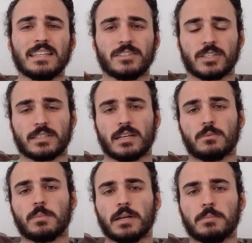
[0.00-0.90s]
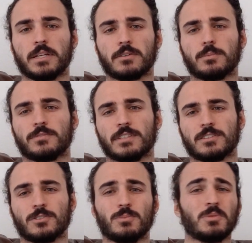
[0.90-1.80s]
that checked out by a medical
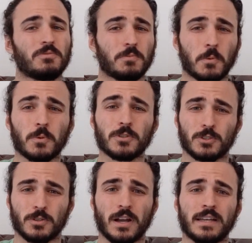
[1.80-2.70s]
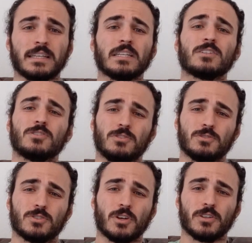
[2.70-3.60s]
professional before trying to
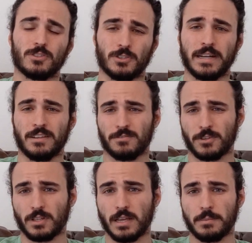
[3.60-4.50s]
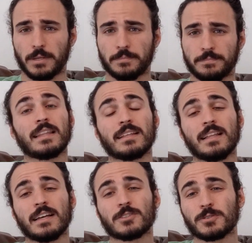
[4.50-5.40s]
start training for climbing. And the
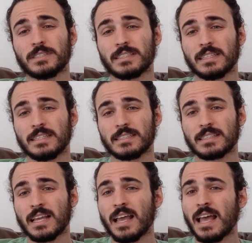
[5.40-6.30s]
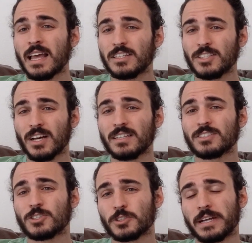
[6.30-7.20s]
last reason is,
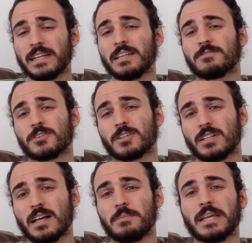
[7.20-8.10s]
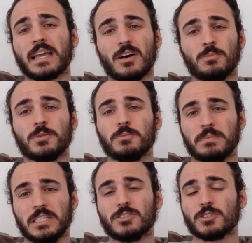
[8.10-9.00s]
does training for climbing help you
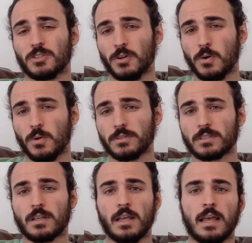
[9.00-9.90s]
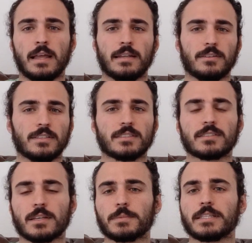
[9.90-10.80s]
meet your goals? Now this is
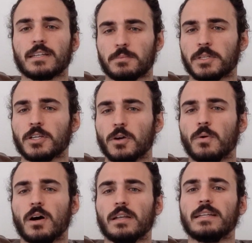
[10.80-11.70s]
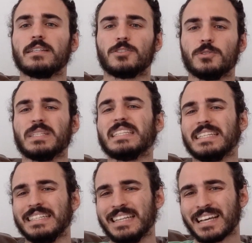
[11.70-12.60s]
something that I'm going to go on to in the
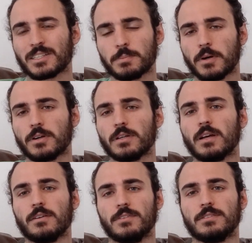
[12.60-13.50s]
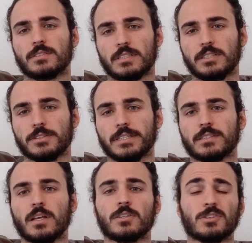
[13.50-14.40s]
next part of this
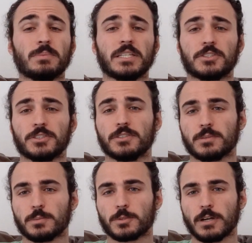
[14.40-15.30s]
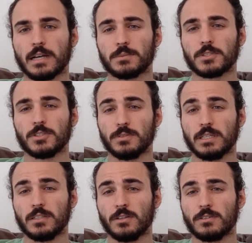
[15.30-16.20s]
series, so make sure you subscribe so you
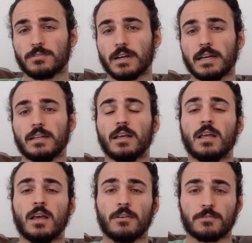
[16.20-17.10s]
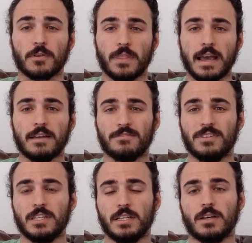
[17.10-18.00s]
get notified for that
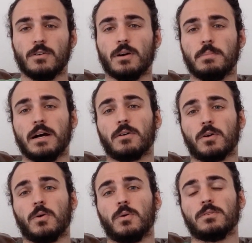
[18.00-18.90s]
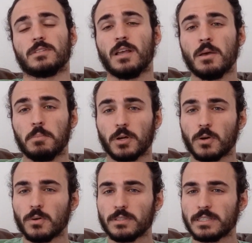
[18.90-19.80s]
video about goals. But
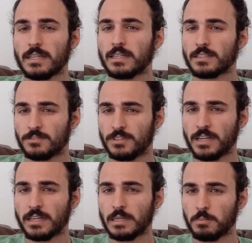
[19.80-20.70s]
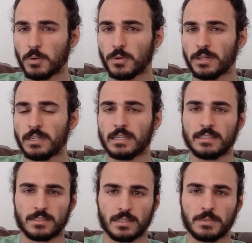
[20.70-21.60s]
goal setting is very important, and
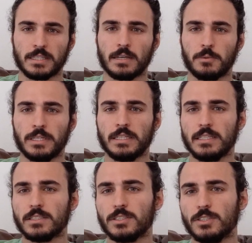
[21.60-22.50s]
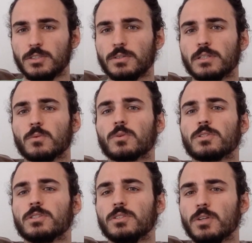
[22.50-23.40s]
it's something that we need to do in order
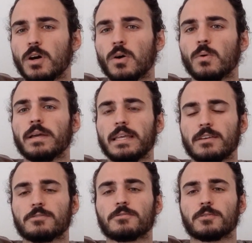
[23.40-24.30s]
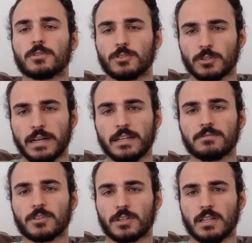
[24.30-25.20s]
to know if we're training
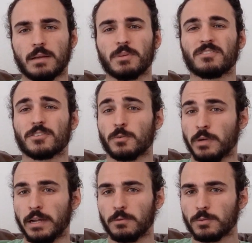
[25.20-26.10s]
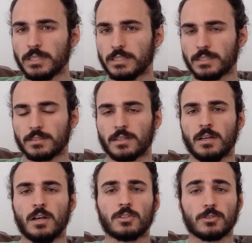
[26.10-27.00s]
for climbing for the right reasons.
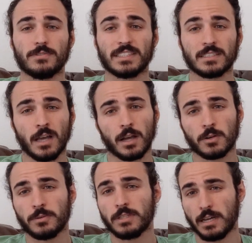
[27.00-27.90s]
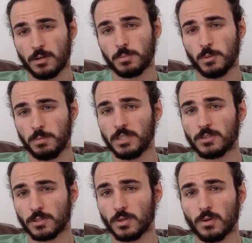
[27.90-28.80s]
So if it's not going to help you meet
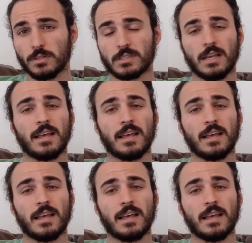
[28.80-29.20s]
your goals,